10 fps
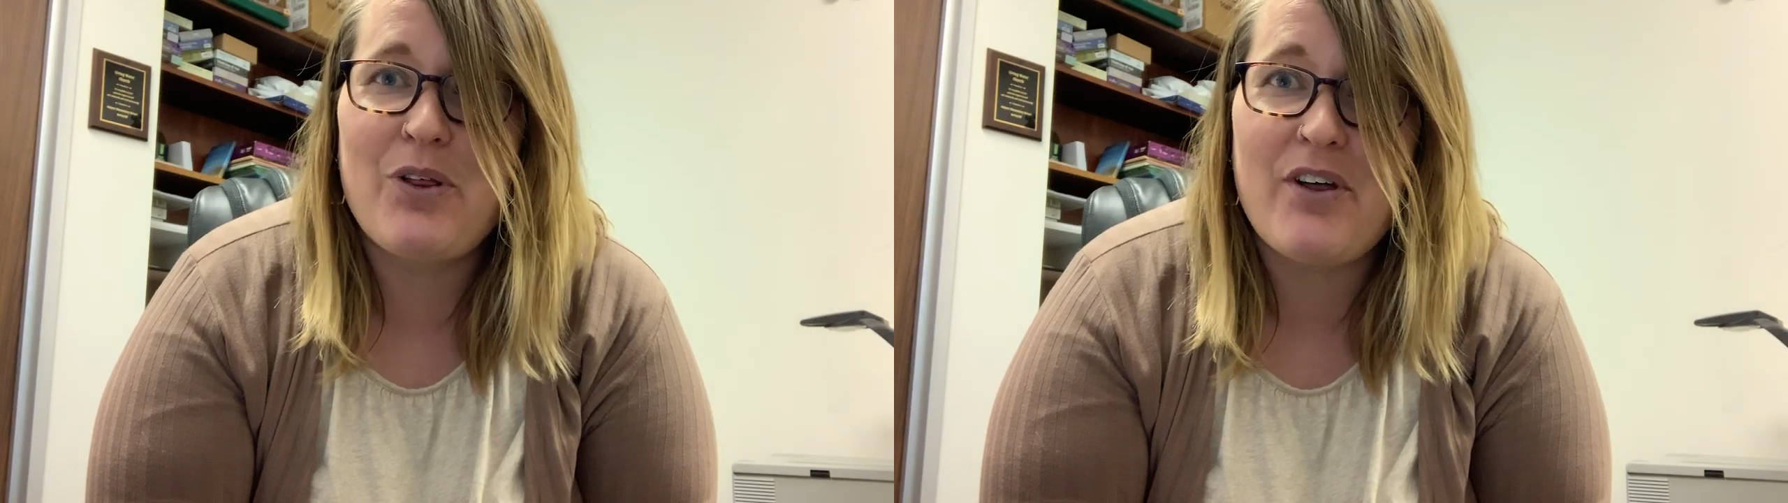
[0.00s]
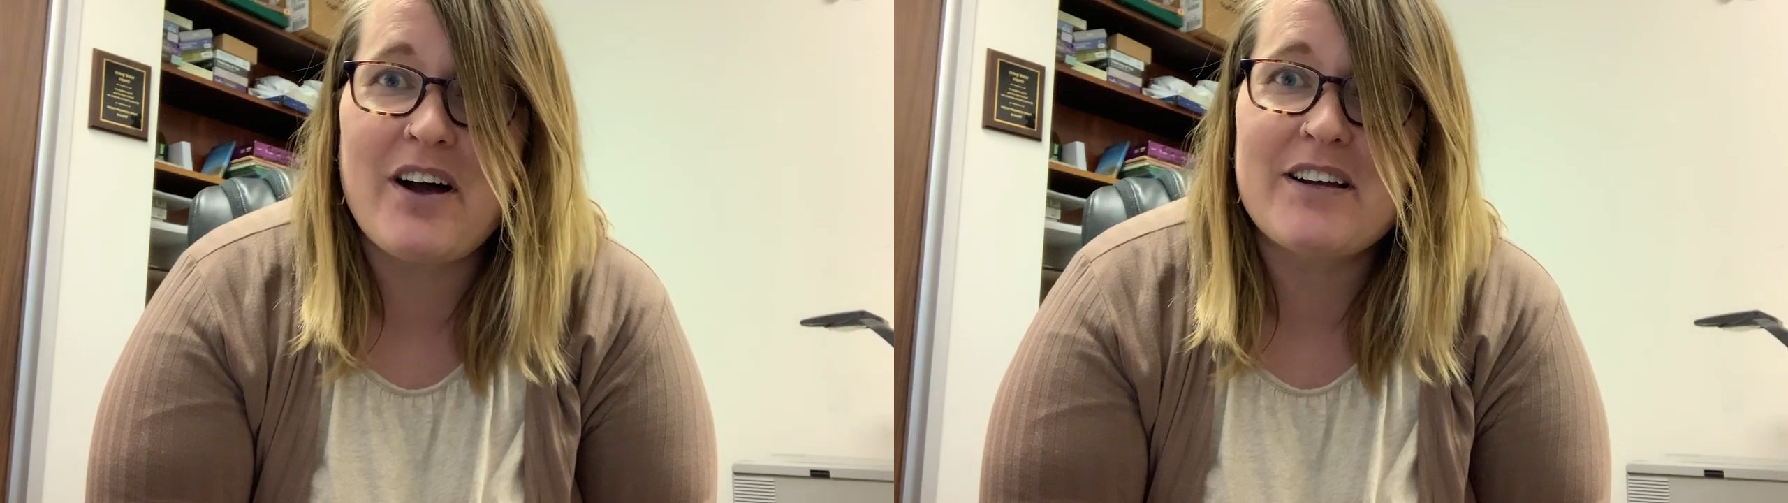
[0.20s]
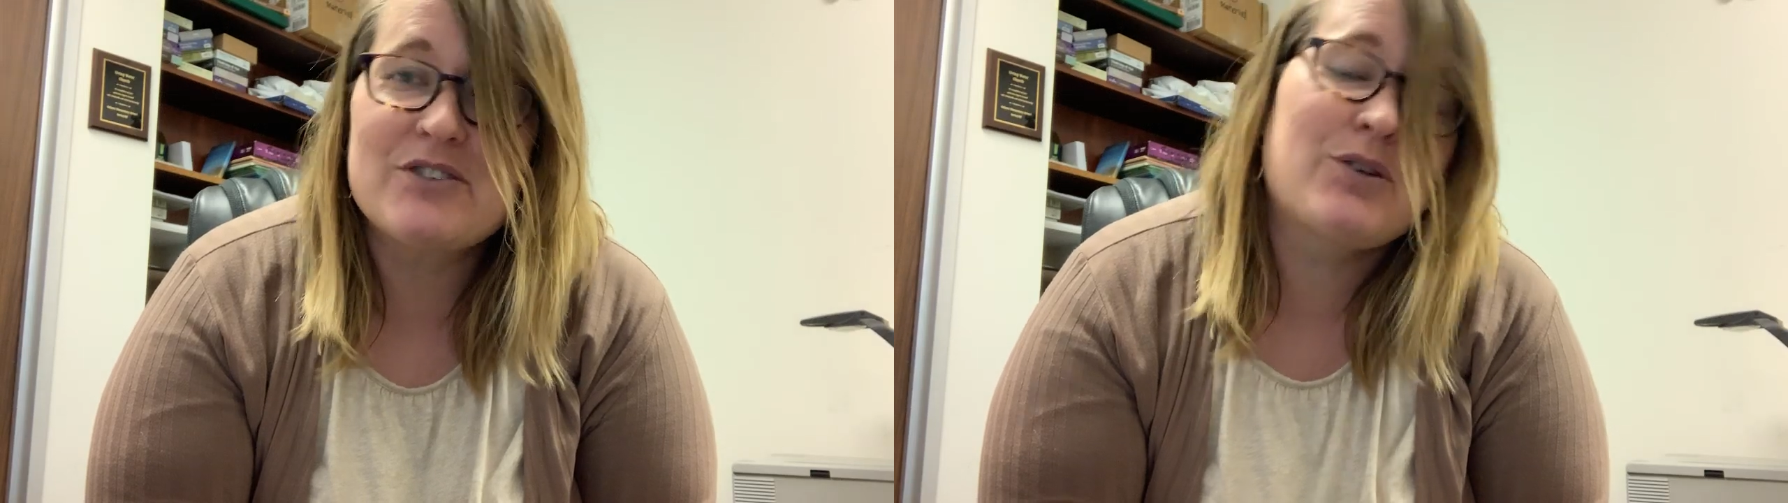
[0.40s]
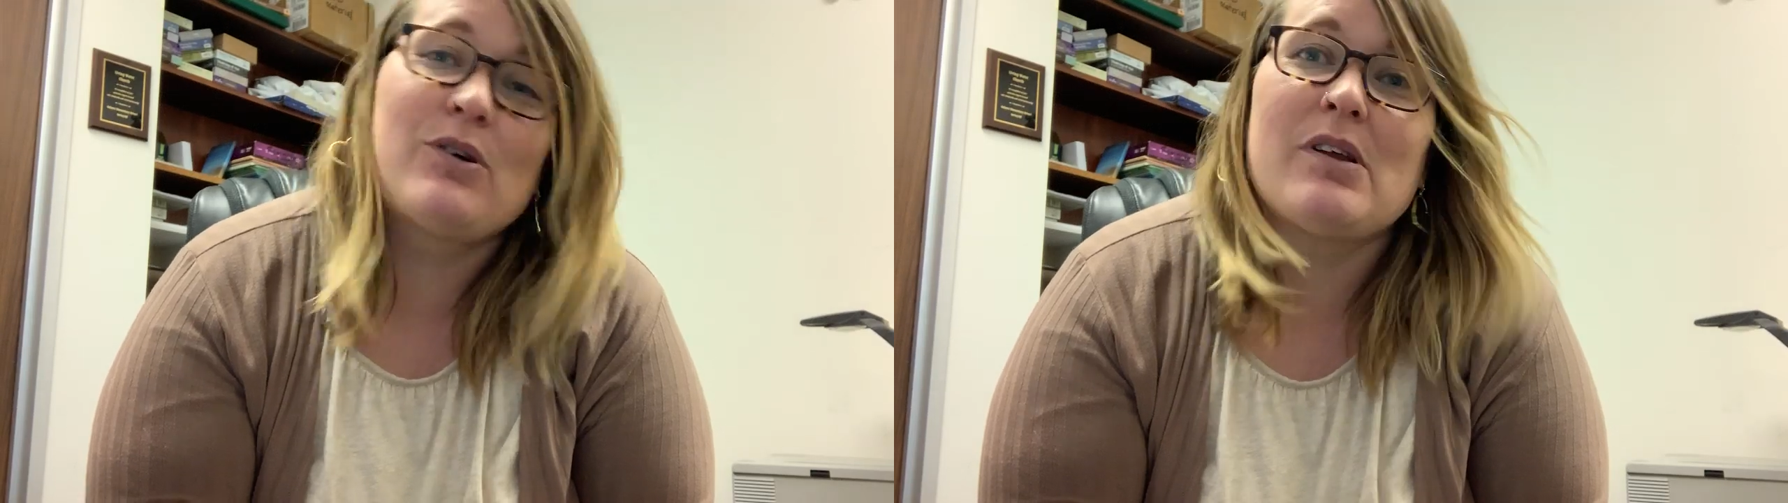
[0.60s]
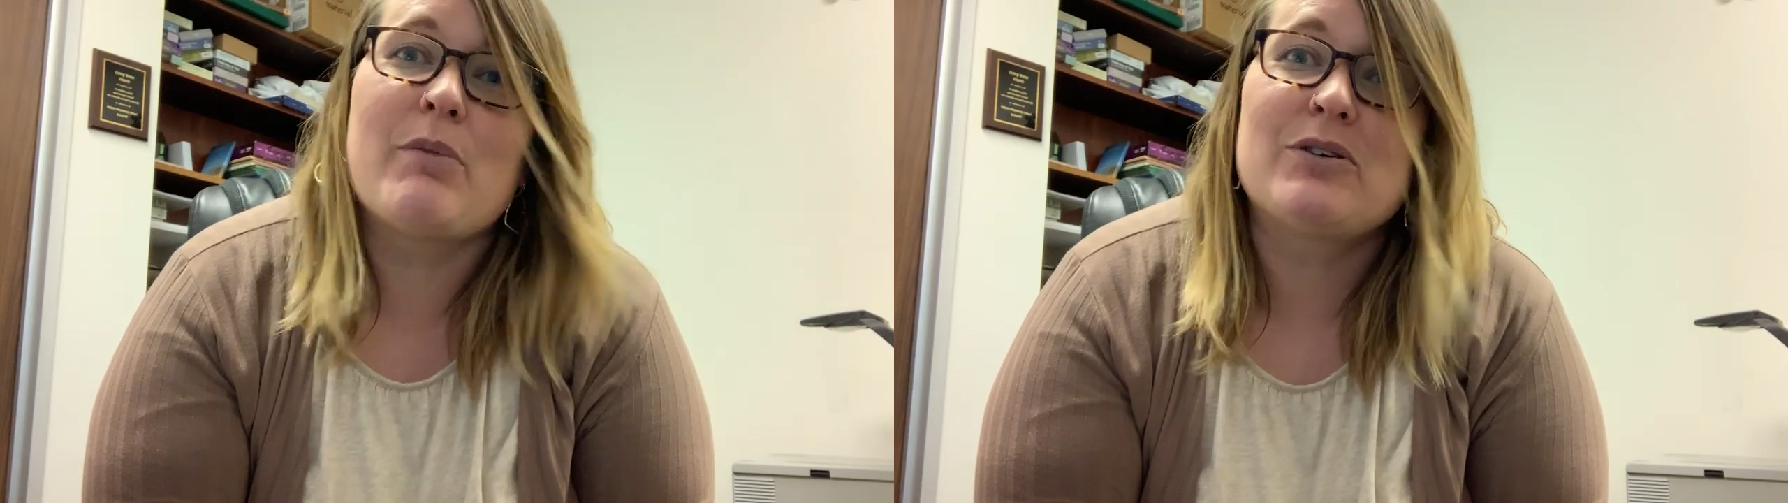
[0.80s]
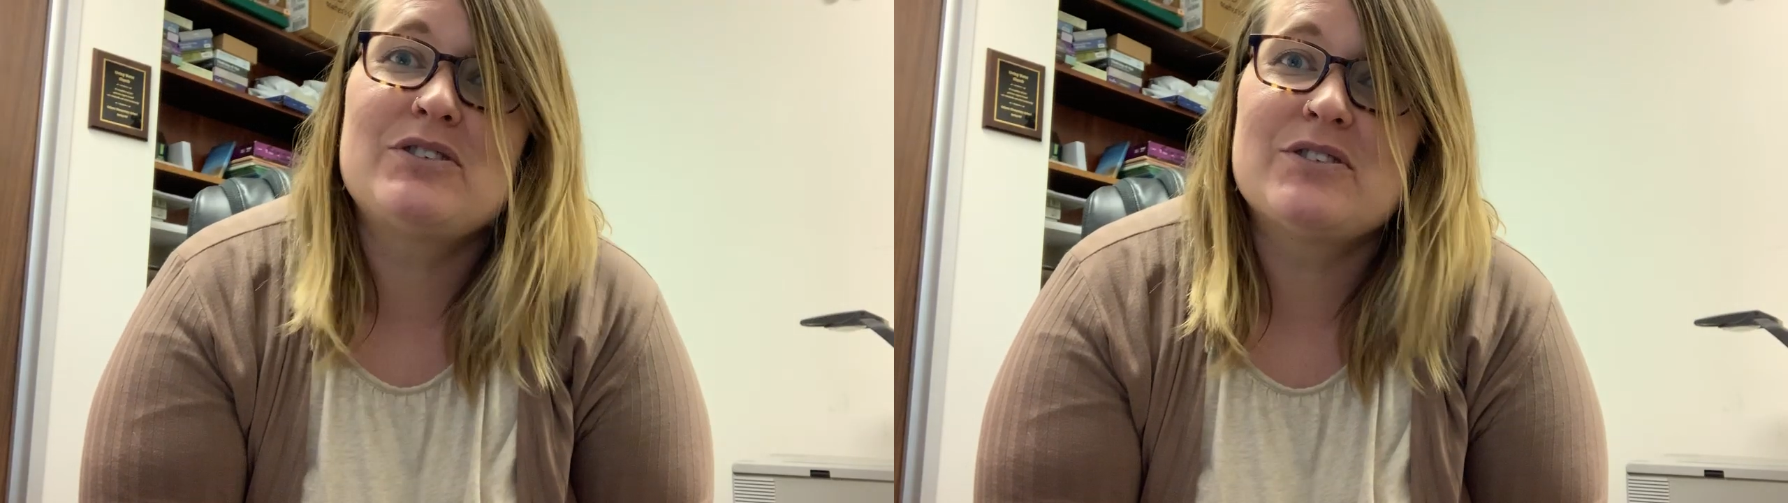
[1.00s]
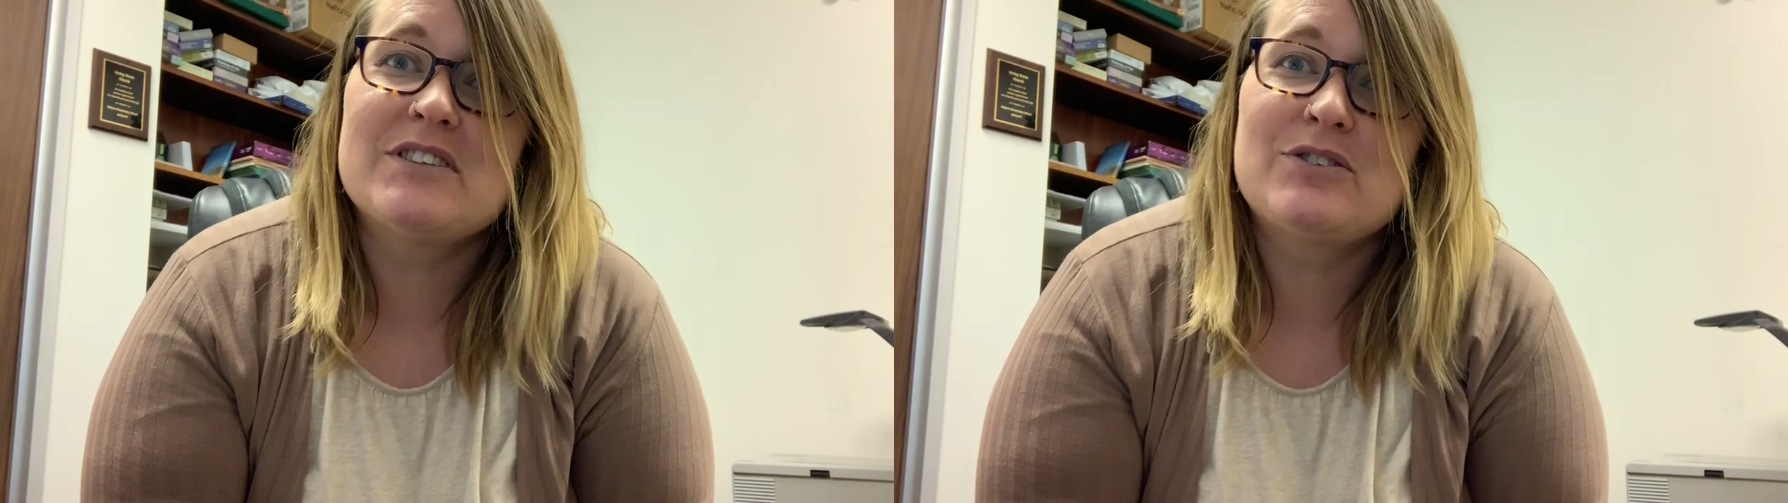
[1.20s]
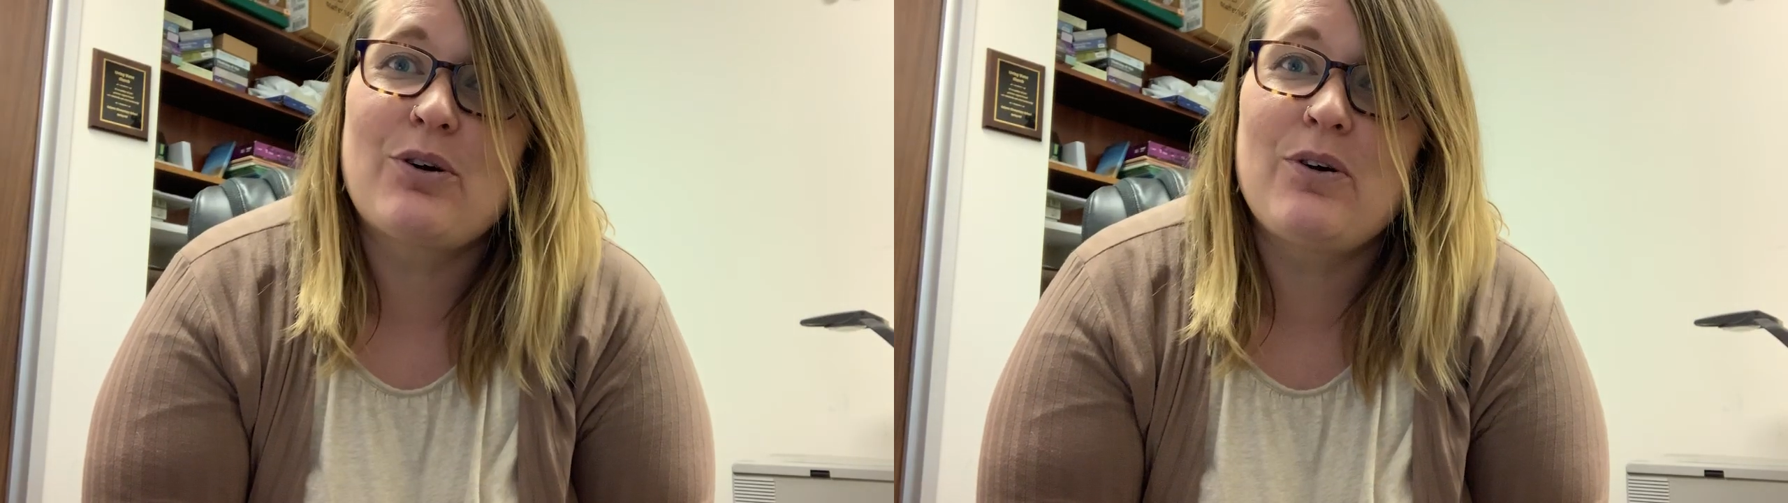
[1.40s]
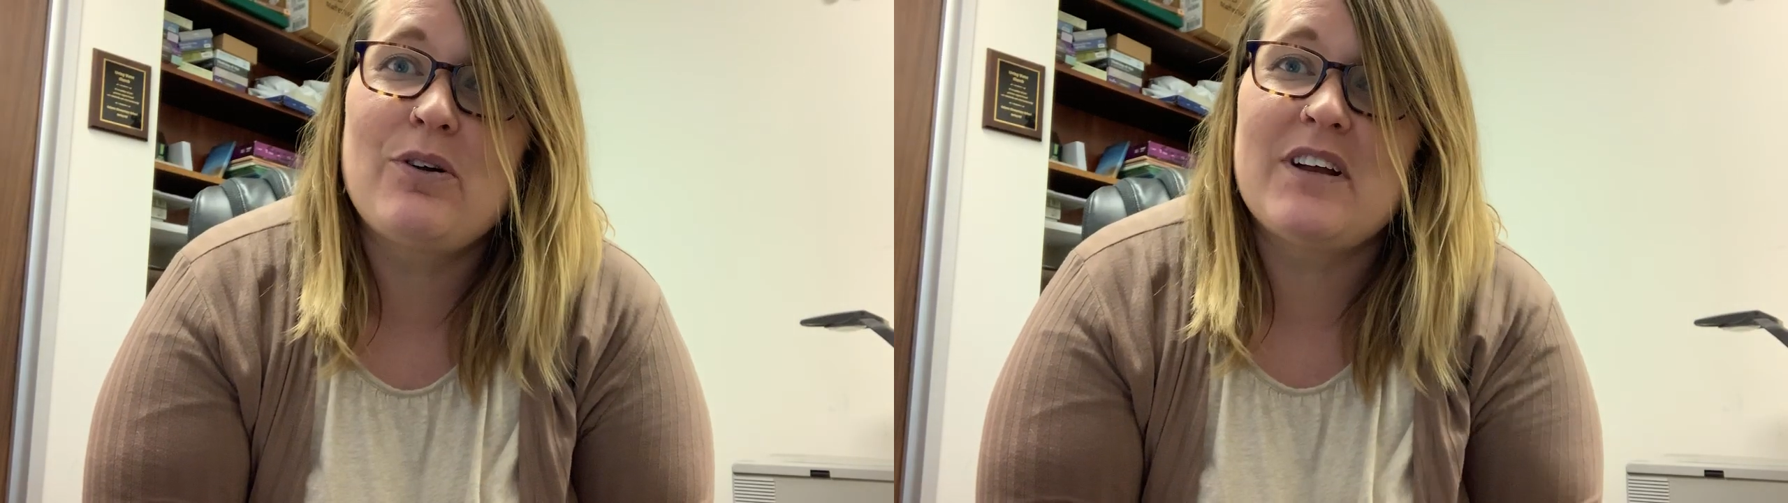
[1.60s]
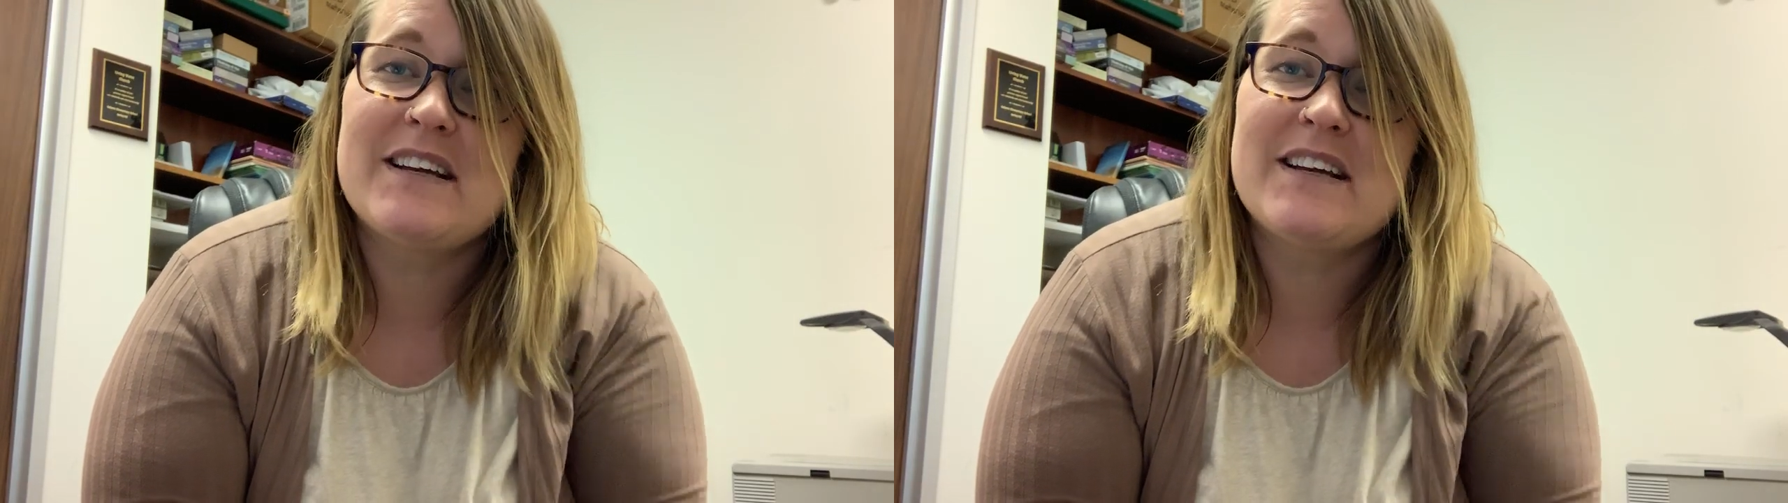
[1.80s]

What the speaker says: thought control, emotional control.